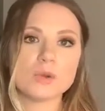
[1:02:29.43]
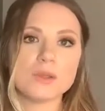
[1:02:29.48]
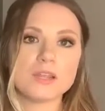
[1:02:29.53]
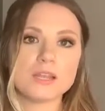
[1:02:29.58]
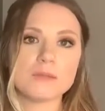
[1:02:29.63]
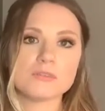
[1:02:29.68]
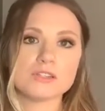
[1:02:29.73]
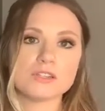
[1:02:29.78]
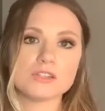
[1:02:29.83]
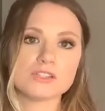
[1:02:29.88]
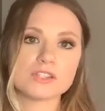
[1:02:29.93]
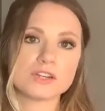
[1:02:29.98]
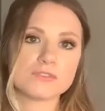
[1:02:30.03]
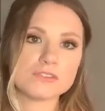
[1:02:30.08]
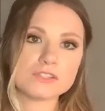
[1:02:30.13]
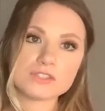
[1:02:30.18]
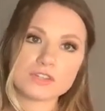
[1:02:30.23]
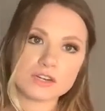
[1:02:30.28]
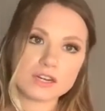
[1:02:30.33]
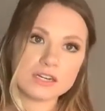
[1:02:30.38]
to showing up to the
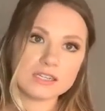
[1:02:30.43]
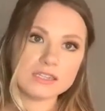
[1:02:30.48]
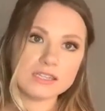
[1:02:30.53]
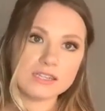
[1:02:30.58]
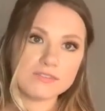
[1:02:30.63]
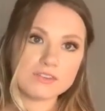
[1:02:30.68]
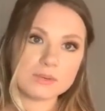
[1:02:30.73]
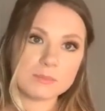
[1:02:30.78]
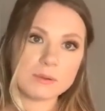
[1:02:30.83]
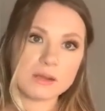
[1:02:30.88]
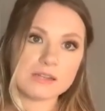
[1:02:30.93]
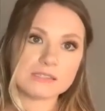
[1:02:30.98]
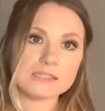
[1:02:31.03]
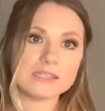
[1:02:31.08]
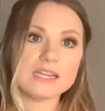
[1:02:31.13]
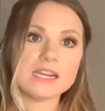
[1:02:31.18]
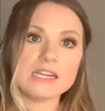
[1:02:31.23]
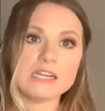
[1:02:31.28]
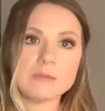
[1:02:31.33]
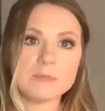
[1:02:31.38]
service are going to leave a
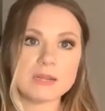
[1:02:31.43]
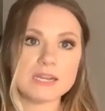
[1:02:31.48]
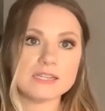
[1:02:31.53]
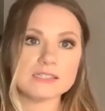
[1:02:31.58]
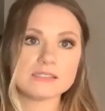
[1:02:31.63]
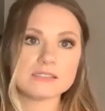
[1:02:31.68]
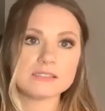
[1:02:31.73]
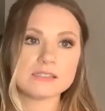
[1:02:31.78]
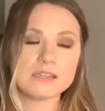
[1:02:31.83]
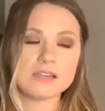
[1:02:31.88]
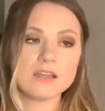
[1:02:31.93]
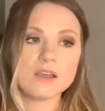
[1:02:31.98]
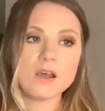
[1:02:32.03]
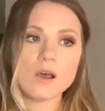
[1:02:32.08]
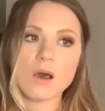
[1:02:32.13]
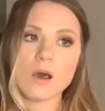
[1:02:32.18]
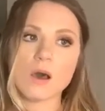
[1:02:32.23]
deposit anyways.